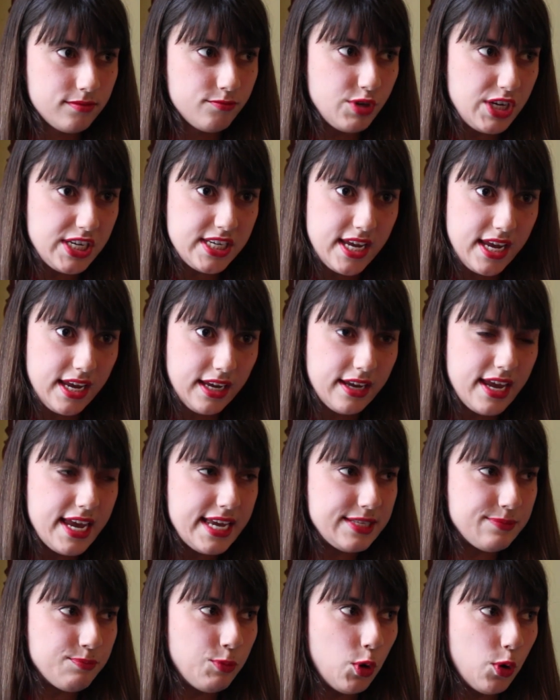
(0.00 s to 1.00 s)
reading
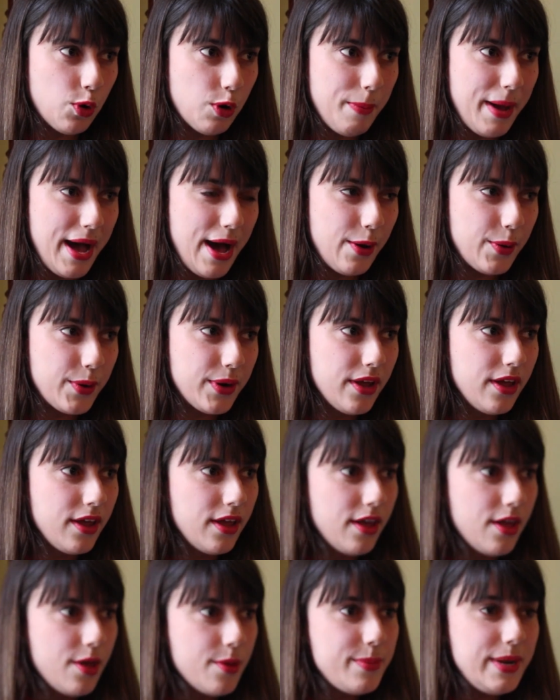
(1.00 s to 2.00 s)
is more about
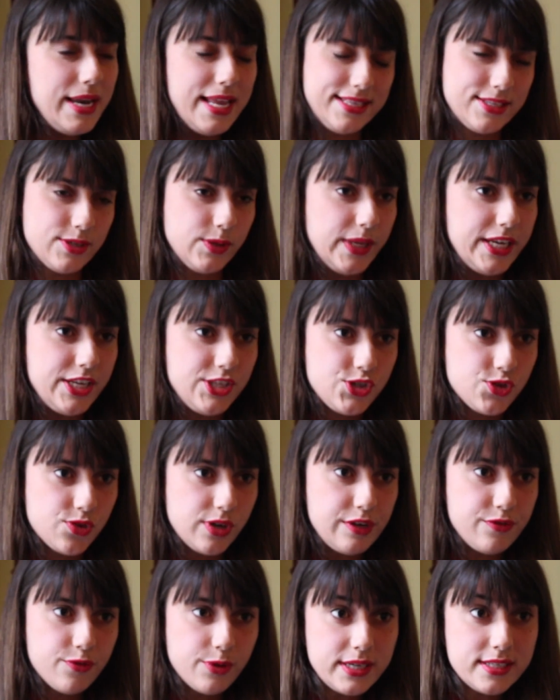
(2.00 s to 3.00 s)
political
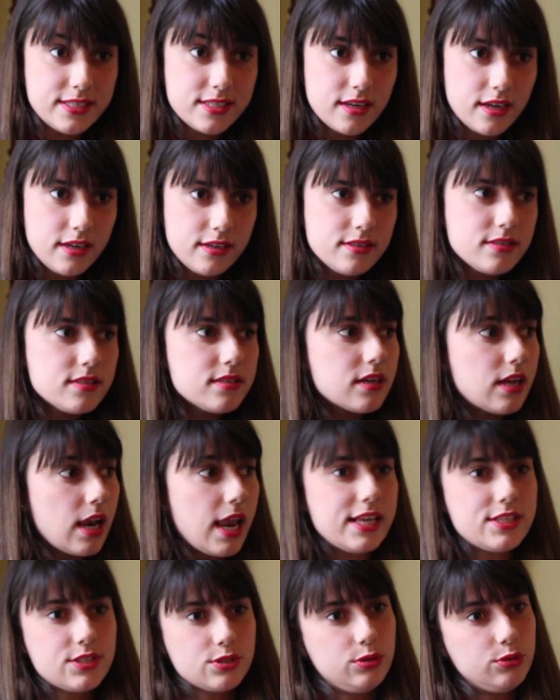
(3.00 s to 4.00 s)
history, for instance,
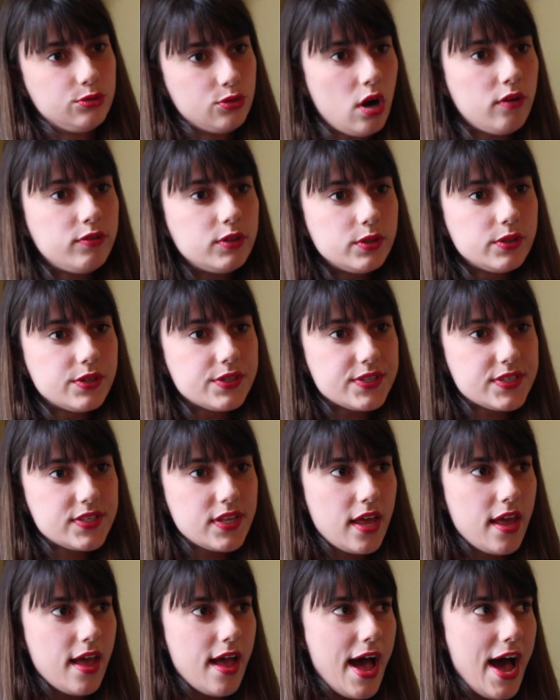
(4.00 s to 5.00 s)
classical novels,
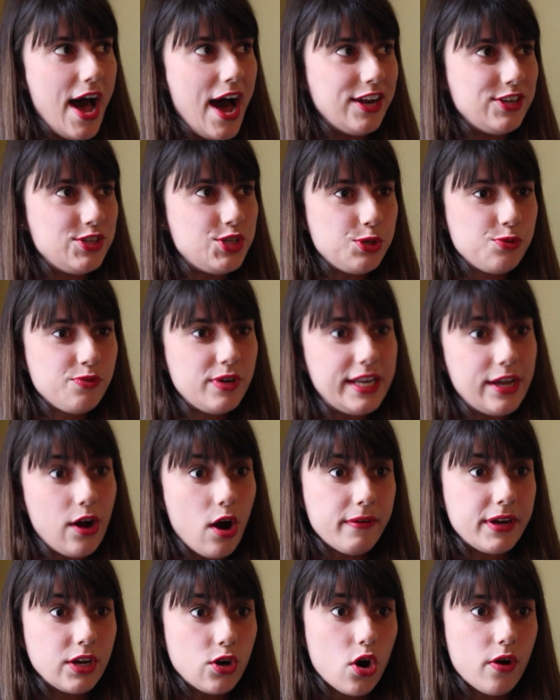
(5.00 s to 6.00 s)
and you really
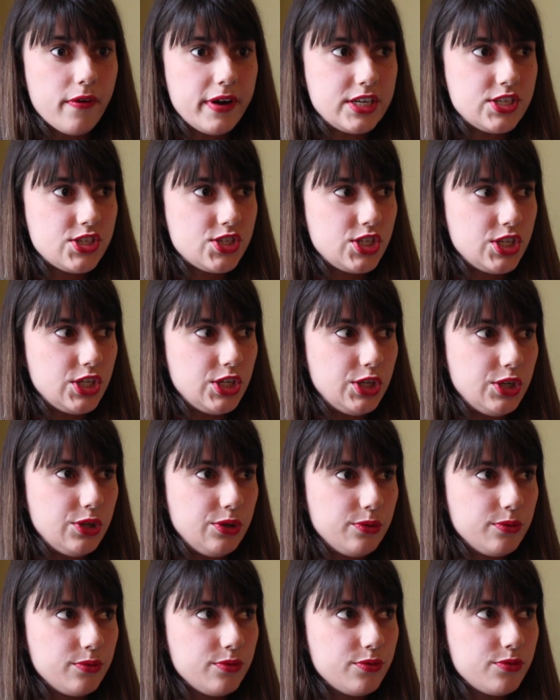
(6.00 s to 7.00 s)
are encouraged
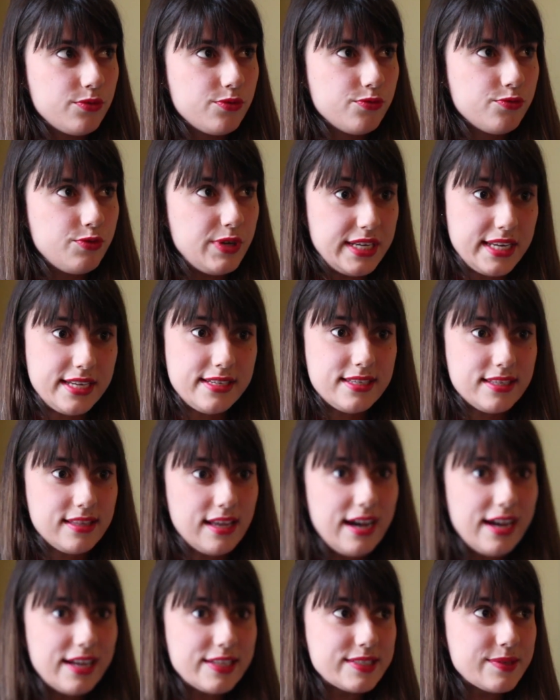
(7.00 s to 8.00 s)
to read into
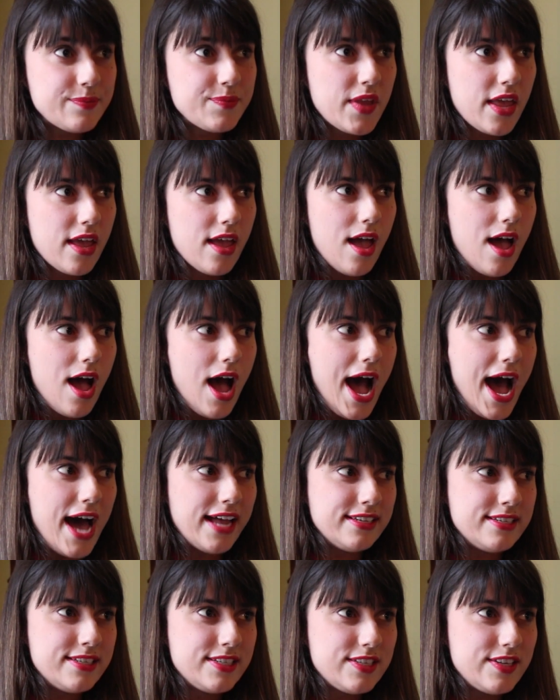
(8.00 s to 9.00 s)
that.
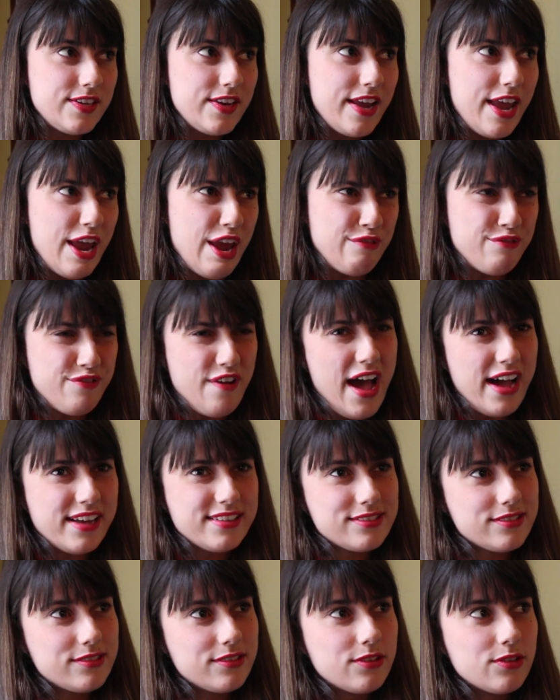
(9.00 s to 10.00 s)
And in
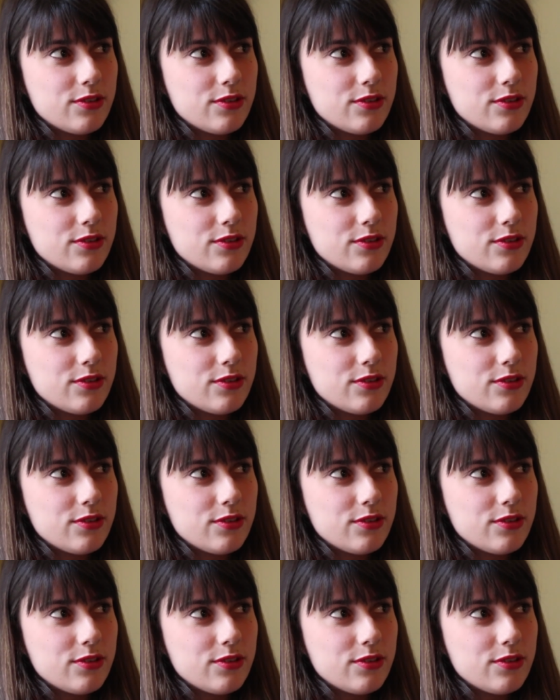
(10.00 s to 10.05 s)
fact,